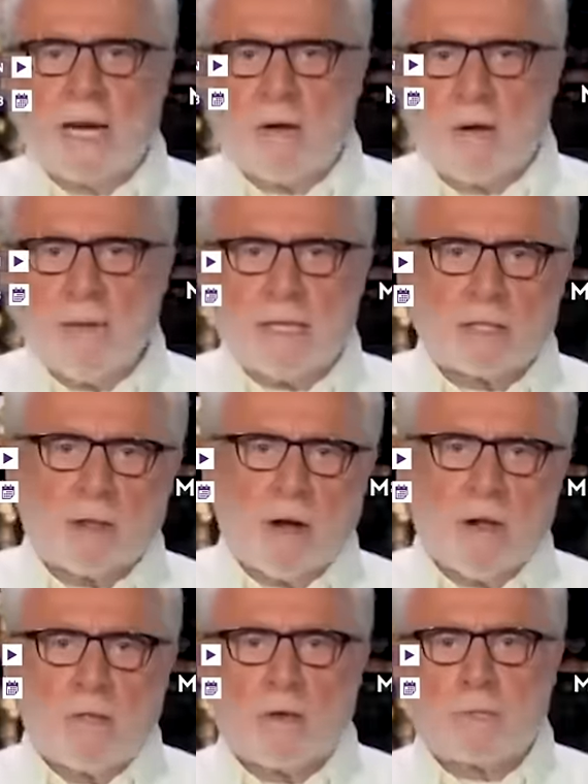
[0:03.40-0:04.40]
there amidst
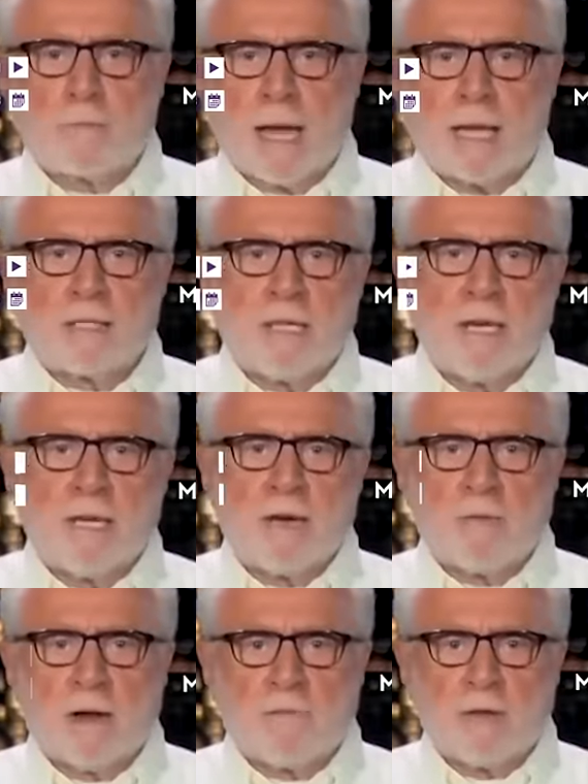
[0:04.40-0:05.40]
all those
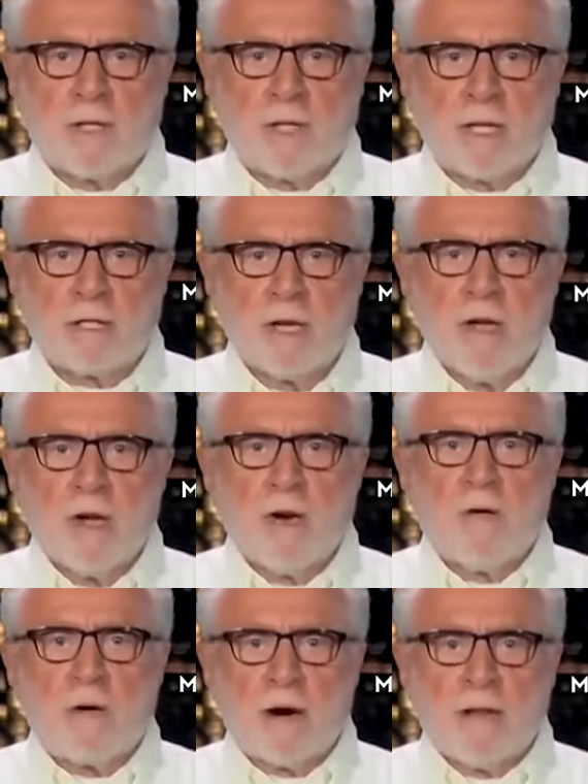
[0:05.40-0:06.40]
Palestinian refugees
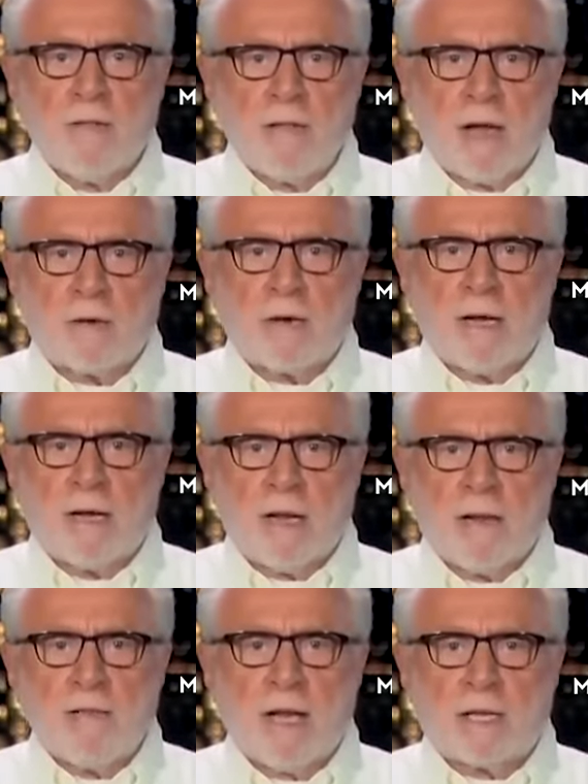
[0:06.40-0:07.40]
who are in that uh,
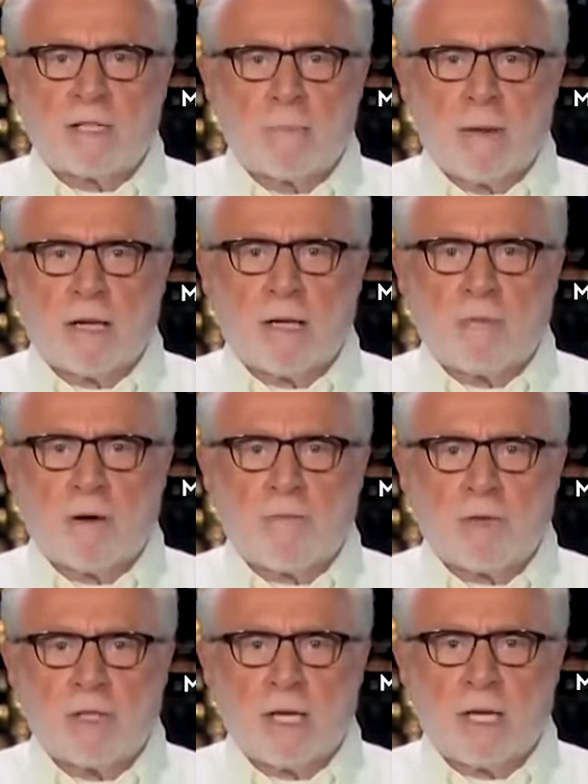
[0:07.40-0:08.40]
in that Jabalia
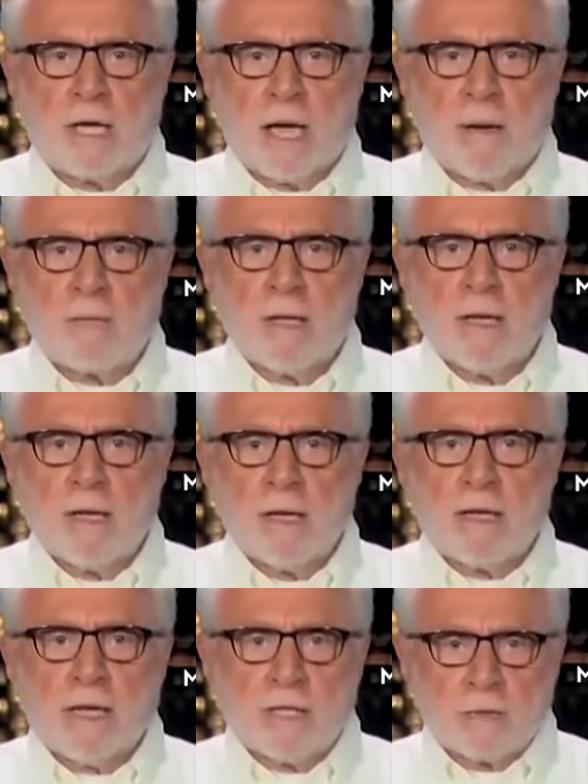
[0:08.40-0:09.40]
refugee camp,
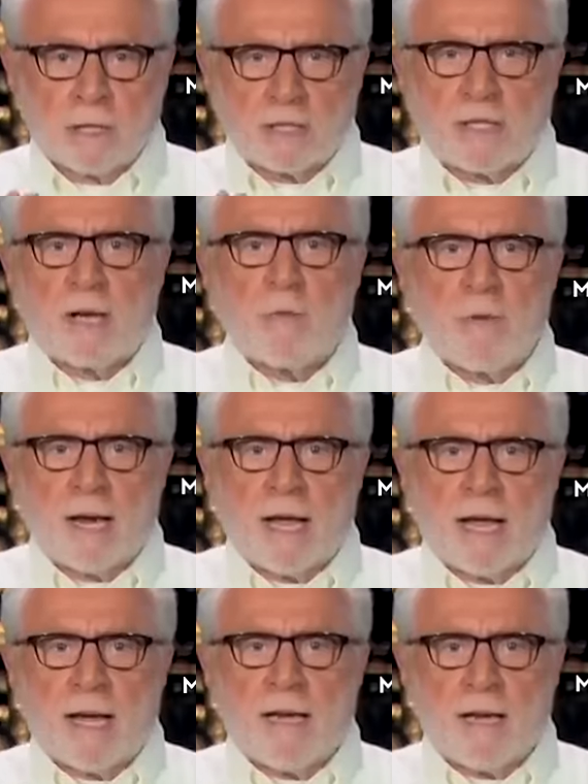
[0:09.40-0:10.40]
Israel still went
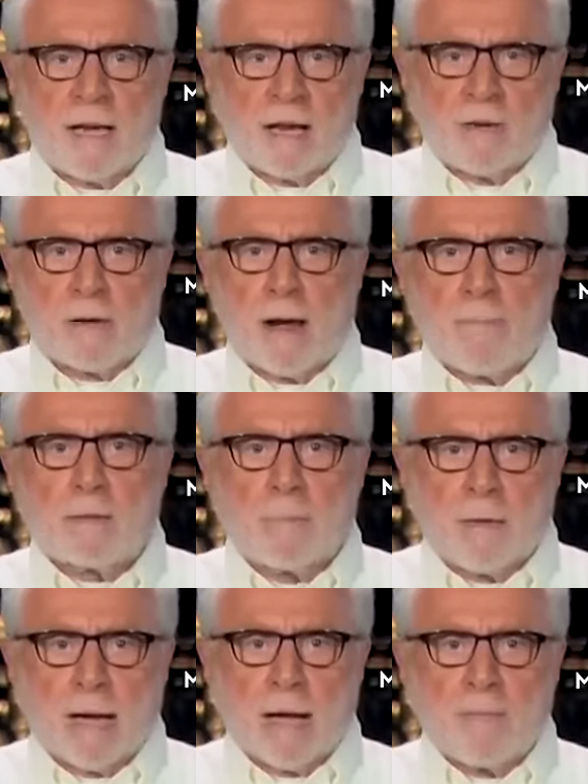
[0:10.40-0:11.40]
ahead and, and dropped
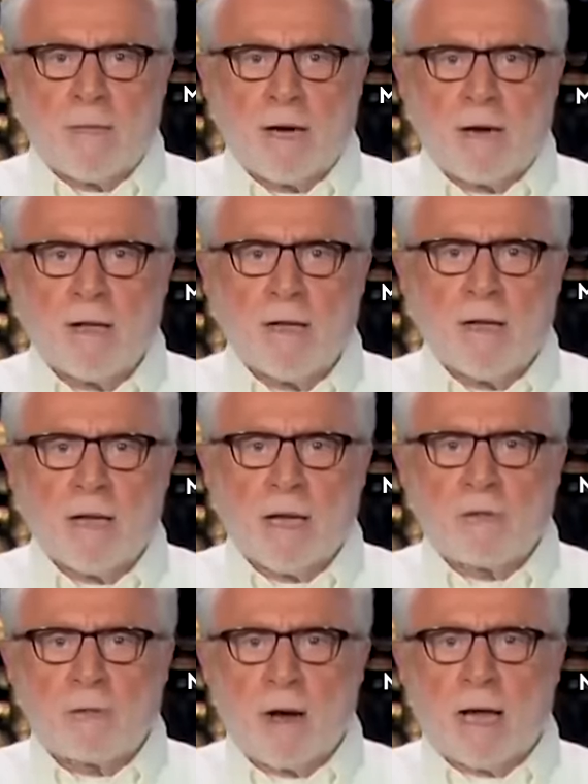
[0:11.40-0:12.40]
a bomb there,
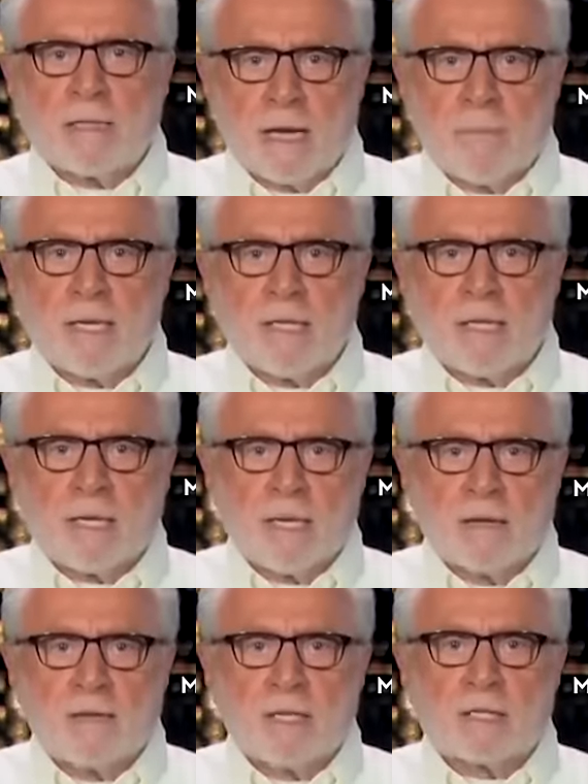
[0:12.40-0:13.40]
att- attempting to
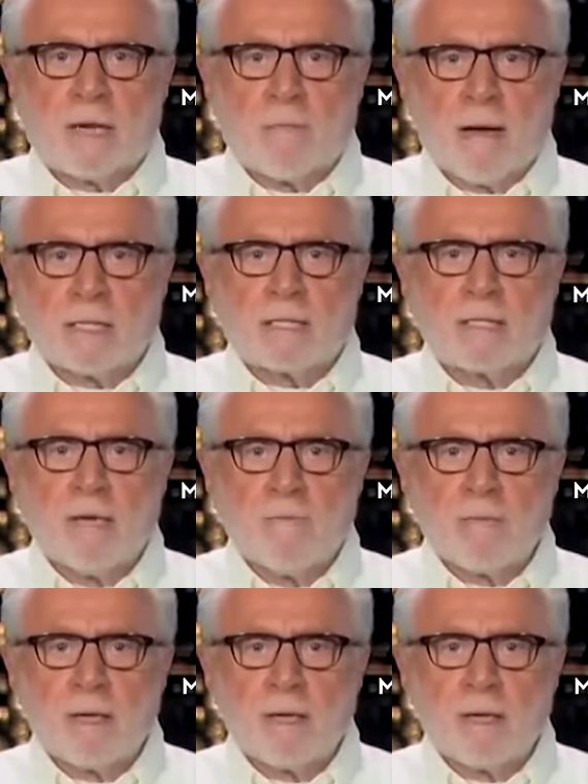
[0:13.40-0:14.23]
kill this Hamas